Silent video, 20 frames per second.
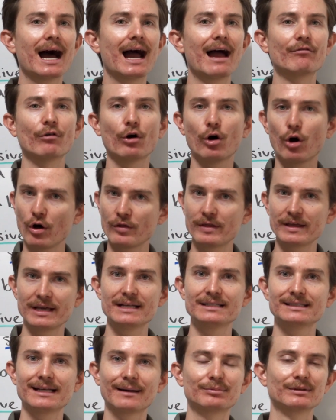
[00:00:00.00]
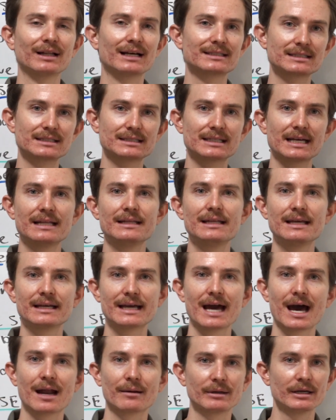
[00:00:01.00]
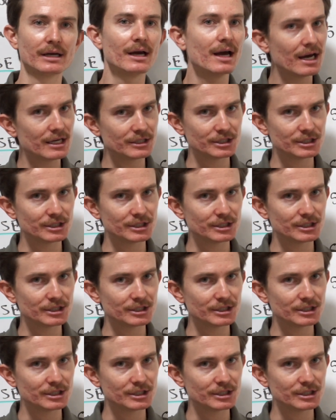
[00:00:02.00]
I have all the in-depth lessons in the academy.